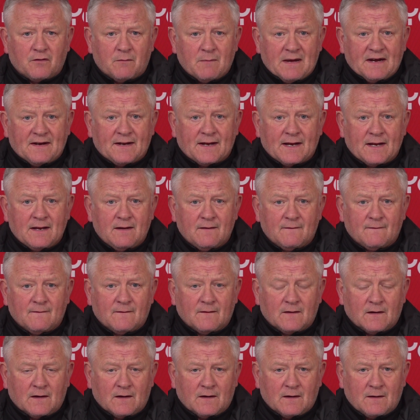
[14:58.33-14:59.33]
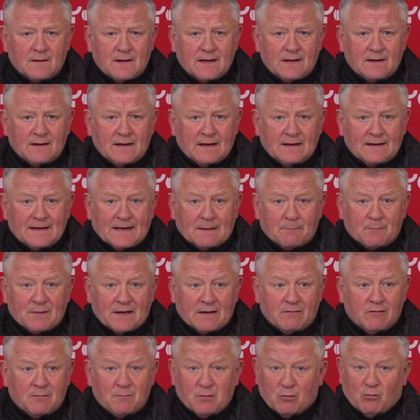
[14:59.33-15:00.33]
Eddie in that
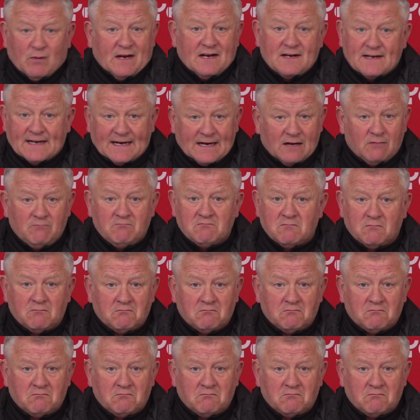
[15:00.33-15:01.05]
period, but went down,